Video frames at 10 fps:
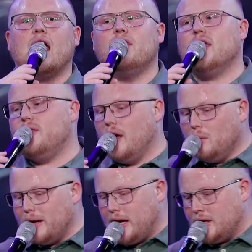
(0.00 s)
And then
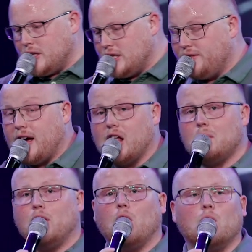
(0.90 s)
they'll begin to
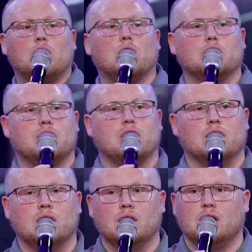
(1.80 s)
develop their own culture.